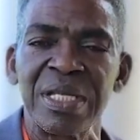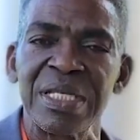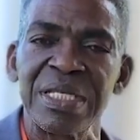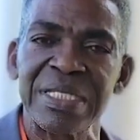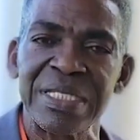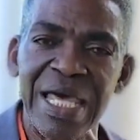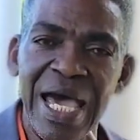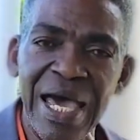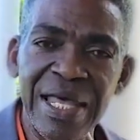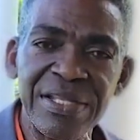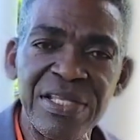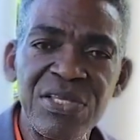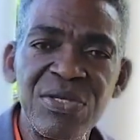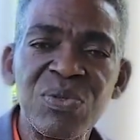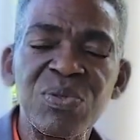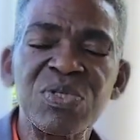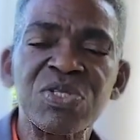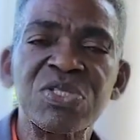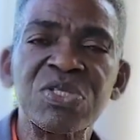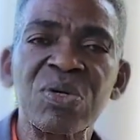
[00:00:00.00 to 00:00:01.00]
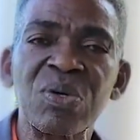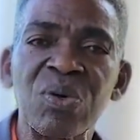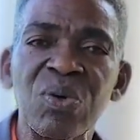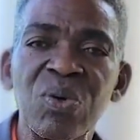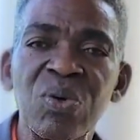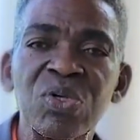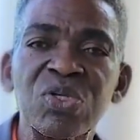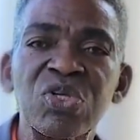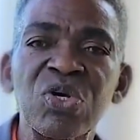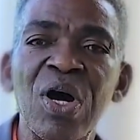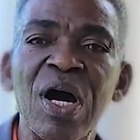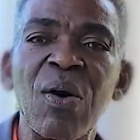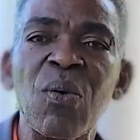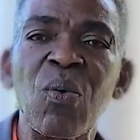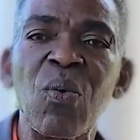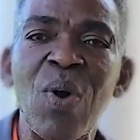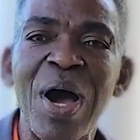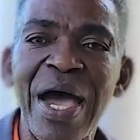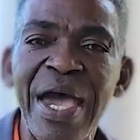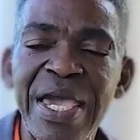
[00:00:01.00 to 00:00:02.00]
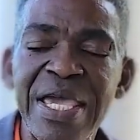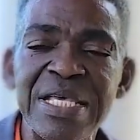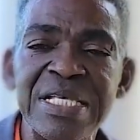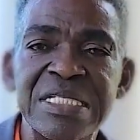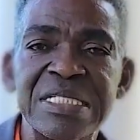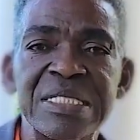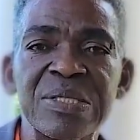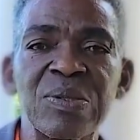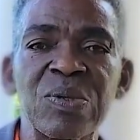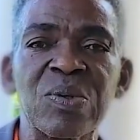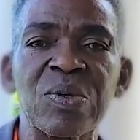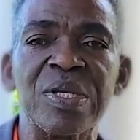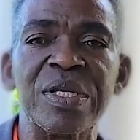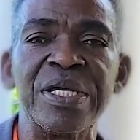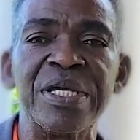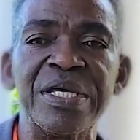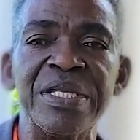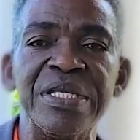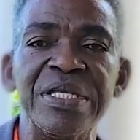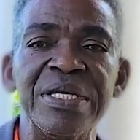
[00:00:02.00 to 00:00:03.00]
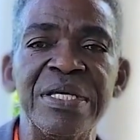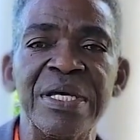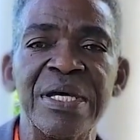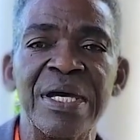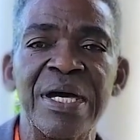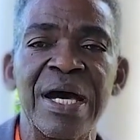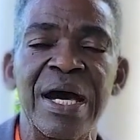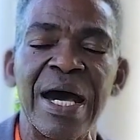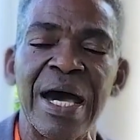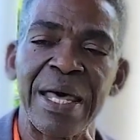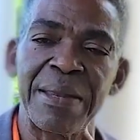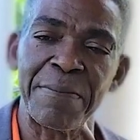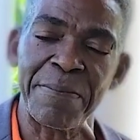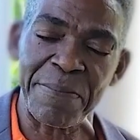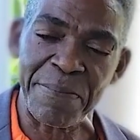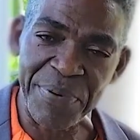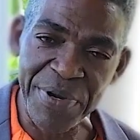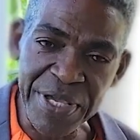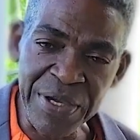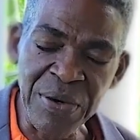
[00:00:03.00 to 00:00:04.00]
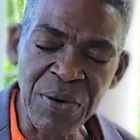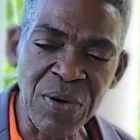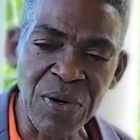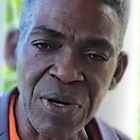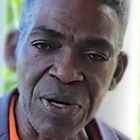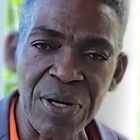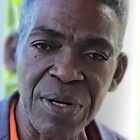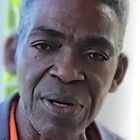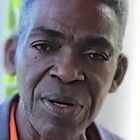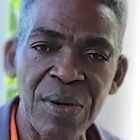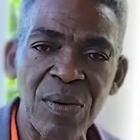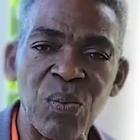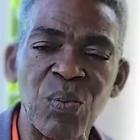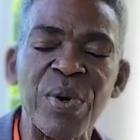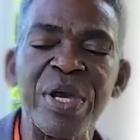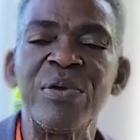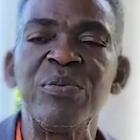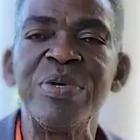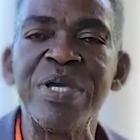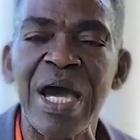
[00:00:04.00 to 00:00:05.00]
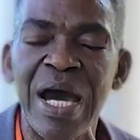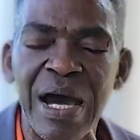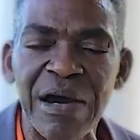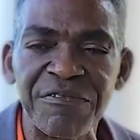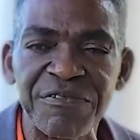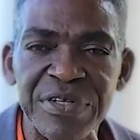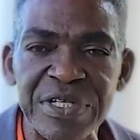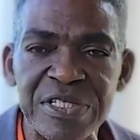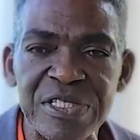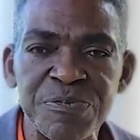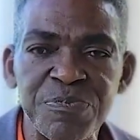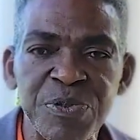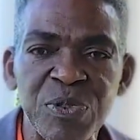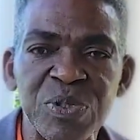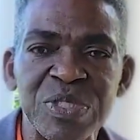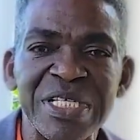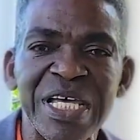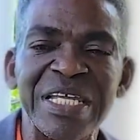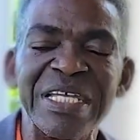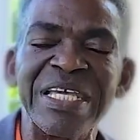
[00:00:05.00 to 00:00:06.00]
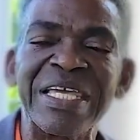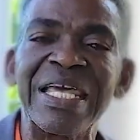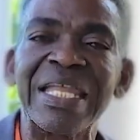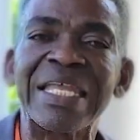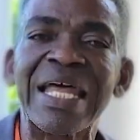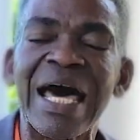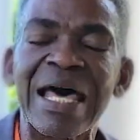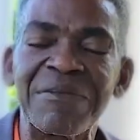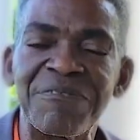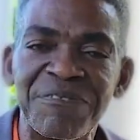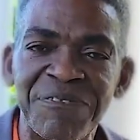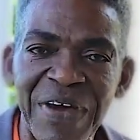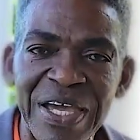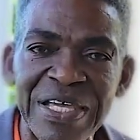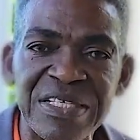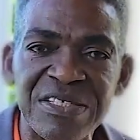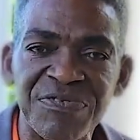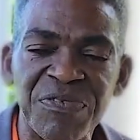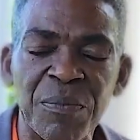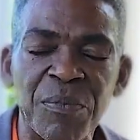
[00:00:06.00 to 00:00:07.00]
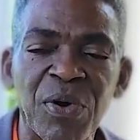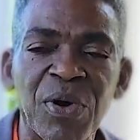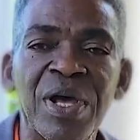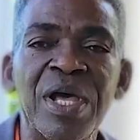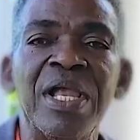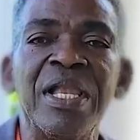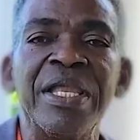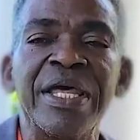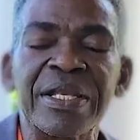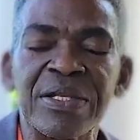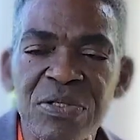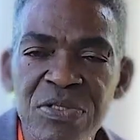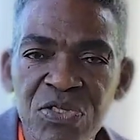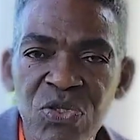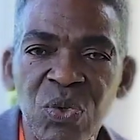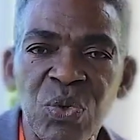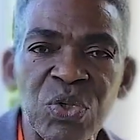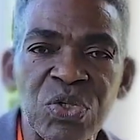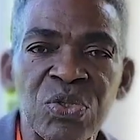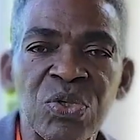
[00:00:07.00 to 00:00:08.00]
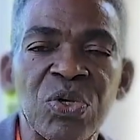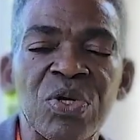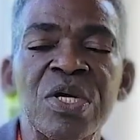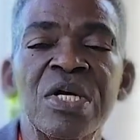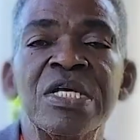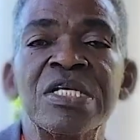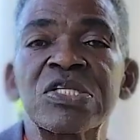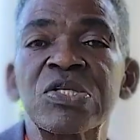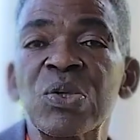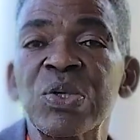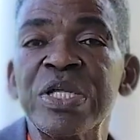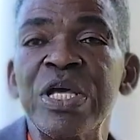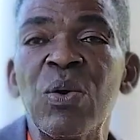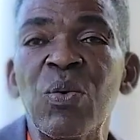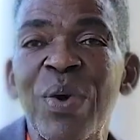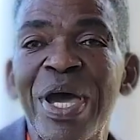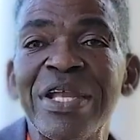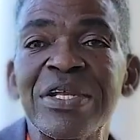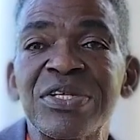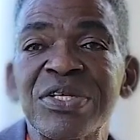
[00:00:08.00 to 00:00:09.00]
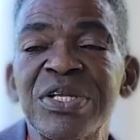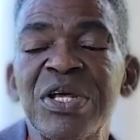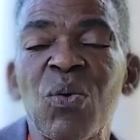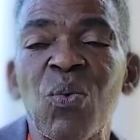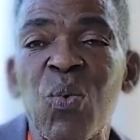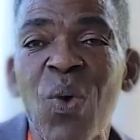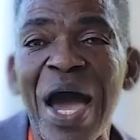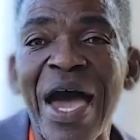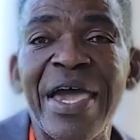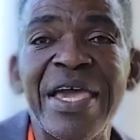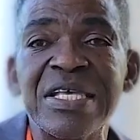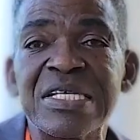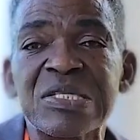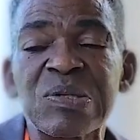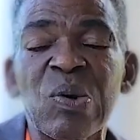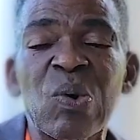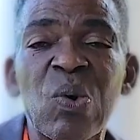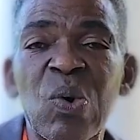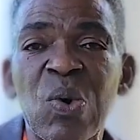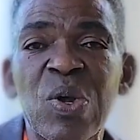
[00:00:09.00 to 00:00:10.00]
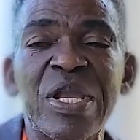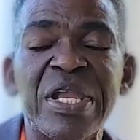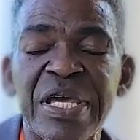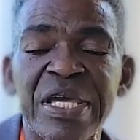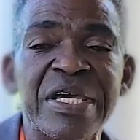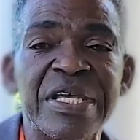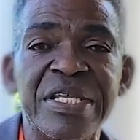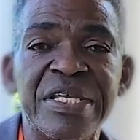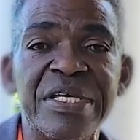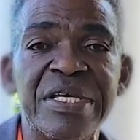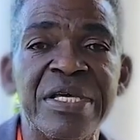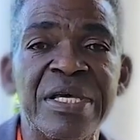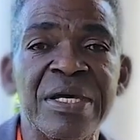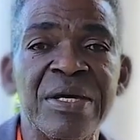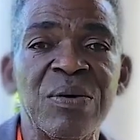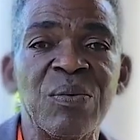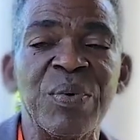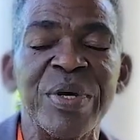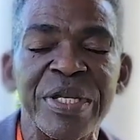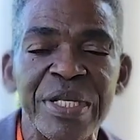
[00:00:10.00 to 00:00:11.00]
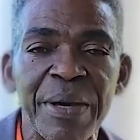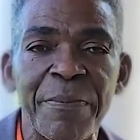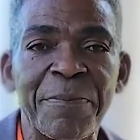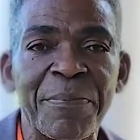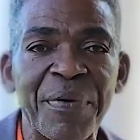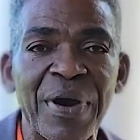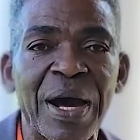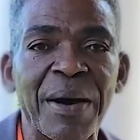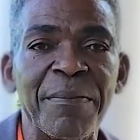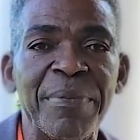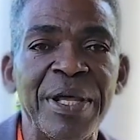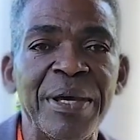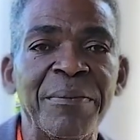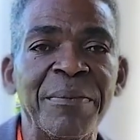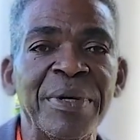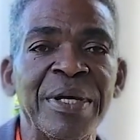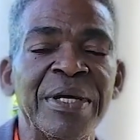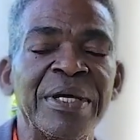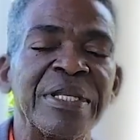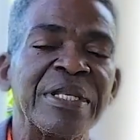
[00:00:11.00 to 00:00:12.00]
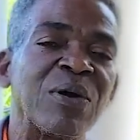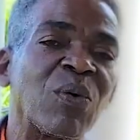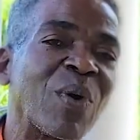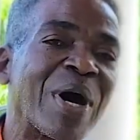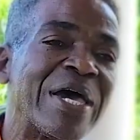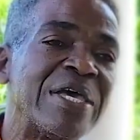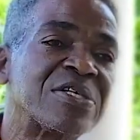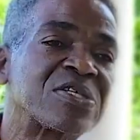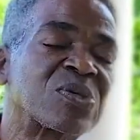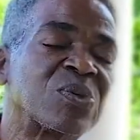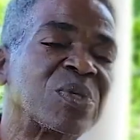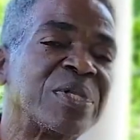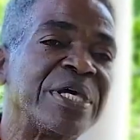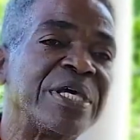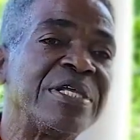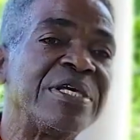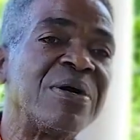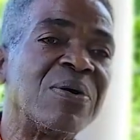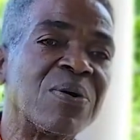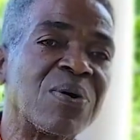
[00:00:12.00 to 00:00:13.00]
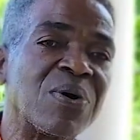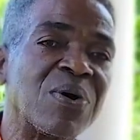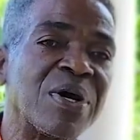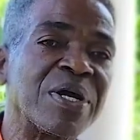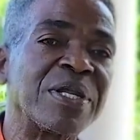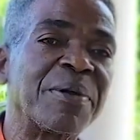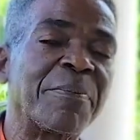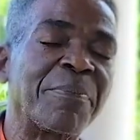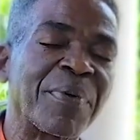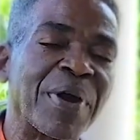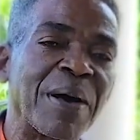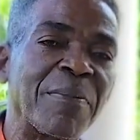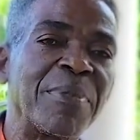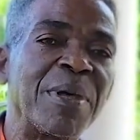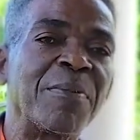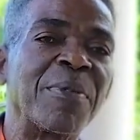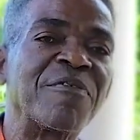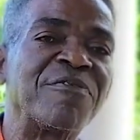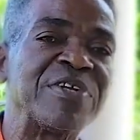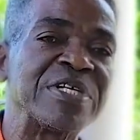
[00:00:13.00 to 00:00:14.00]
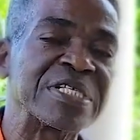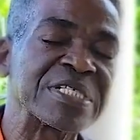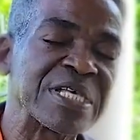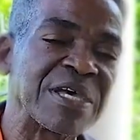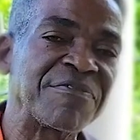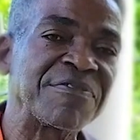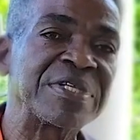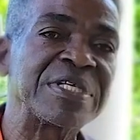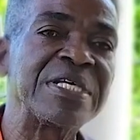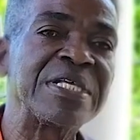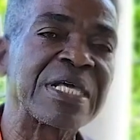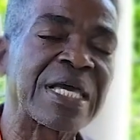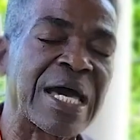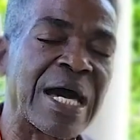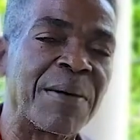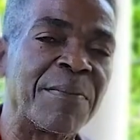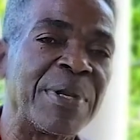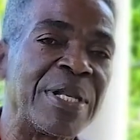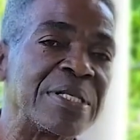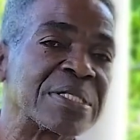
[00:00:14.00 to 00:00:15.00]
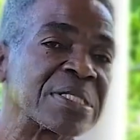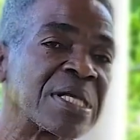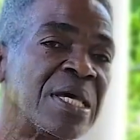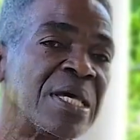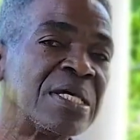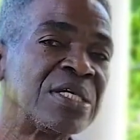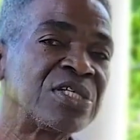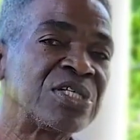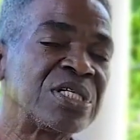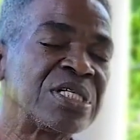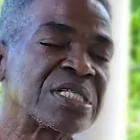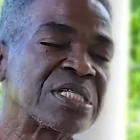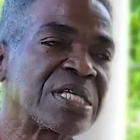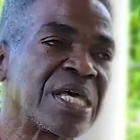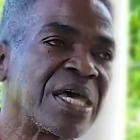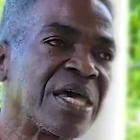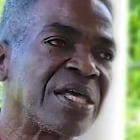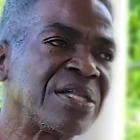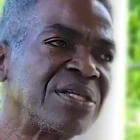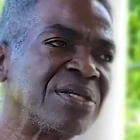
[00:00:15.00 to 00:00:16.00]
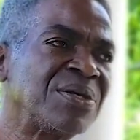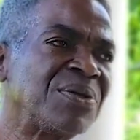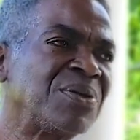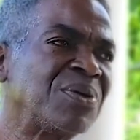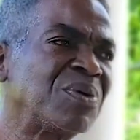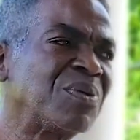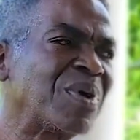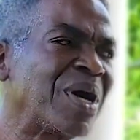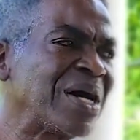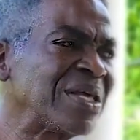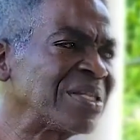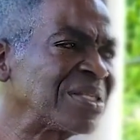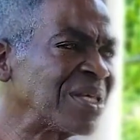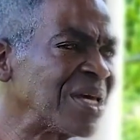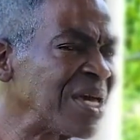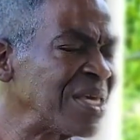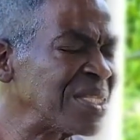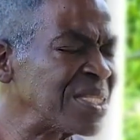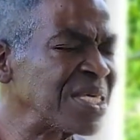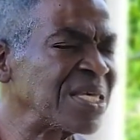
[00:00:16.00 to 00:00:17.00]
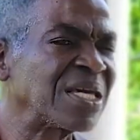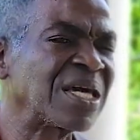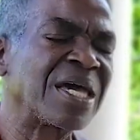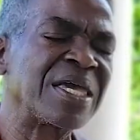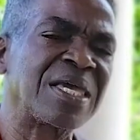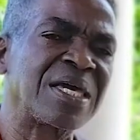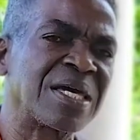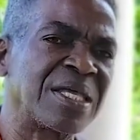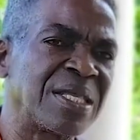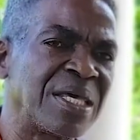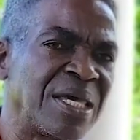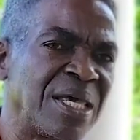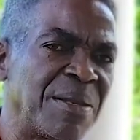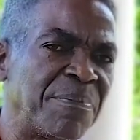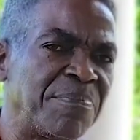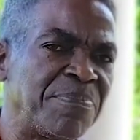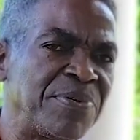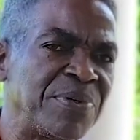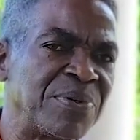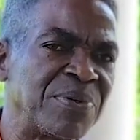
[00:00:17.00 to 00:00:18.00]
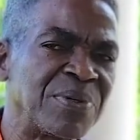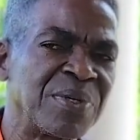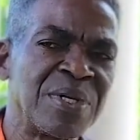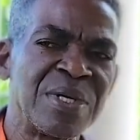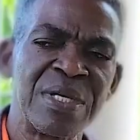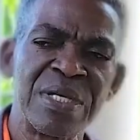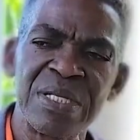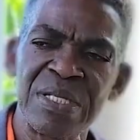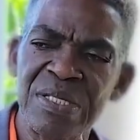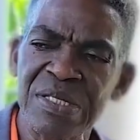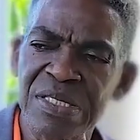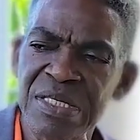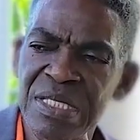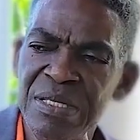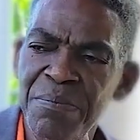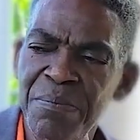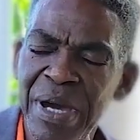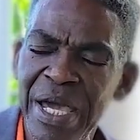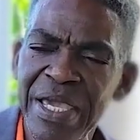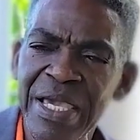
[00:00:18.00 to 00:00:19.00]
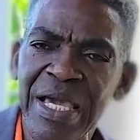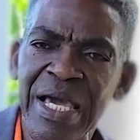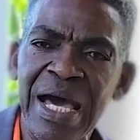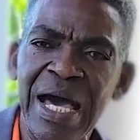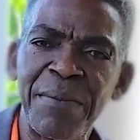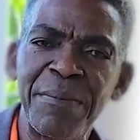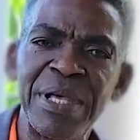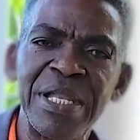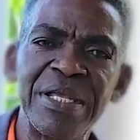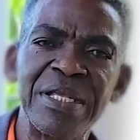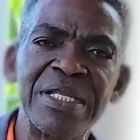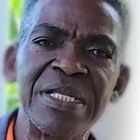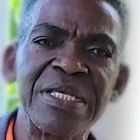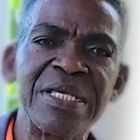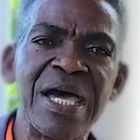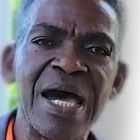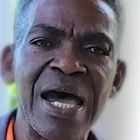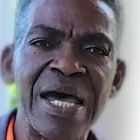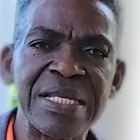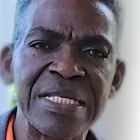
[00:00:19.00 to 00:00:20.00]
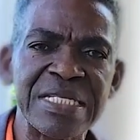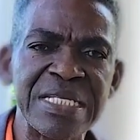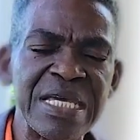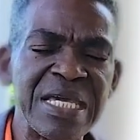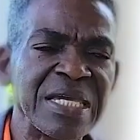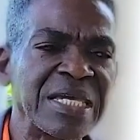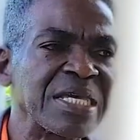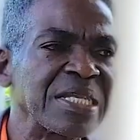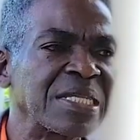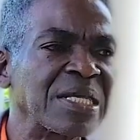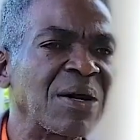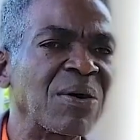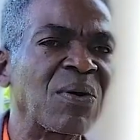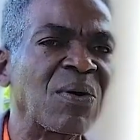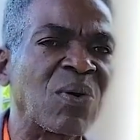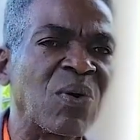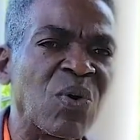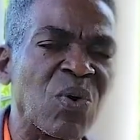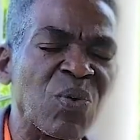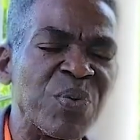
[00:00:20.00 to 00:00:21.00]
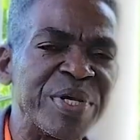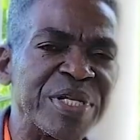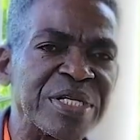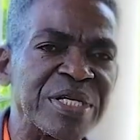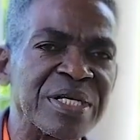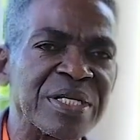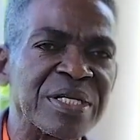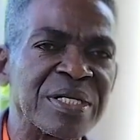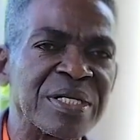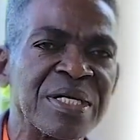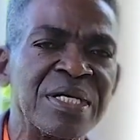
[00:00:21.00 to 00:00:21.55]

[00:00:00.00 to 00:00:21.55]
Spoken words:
Daddy used to go to a wise old lady and bring her when we have disputes and get advice from her. Let us go to her." So they went to the wise old lady with the problem. The wise old lady heard the problem of the 17 camels. She said, "You know what? I think I can help you. You see my camel in the yard, take it and go with it."